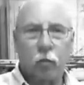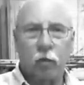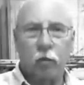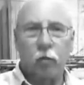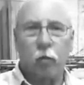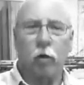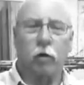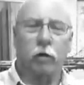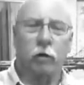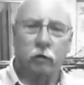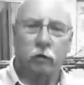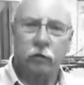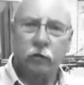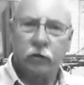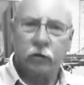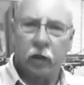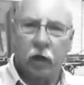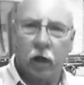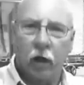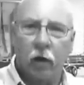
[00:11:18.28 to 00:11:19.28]

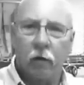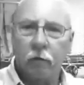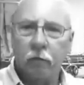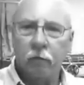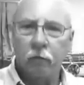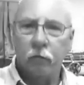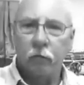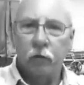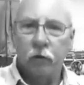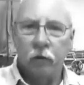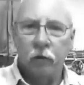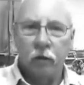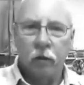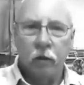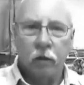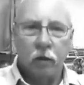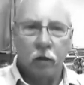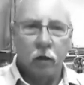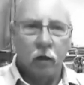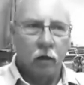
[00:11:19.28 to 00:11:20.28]
woodworkers, you know.
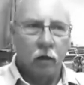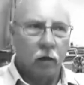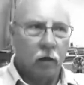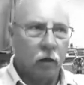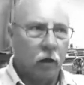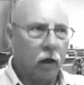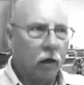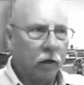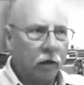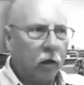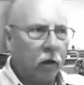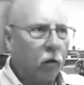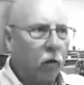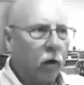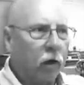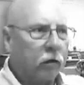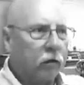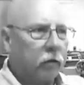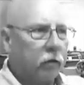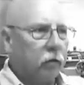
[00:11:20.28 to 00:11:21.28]
I know
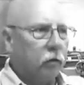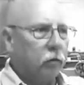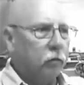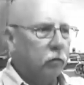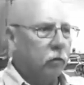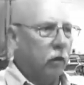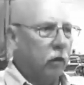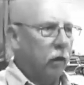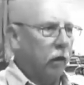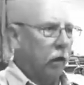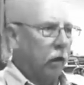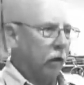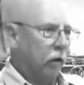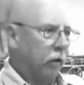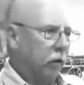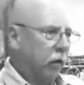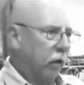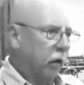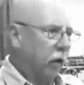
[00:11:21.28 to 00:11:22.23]
I do, and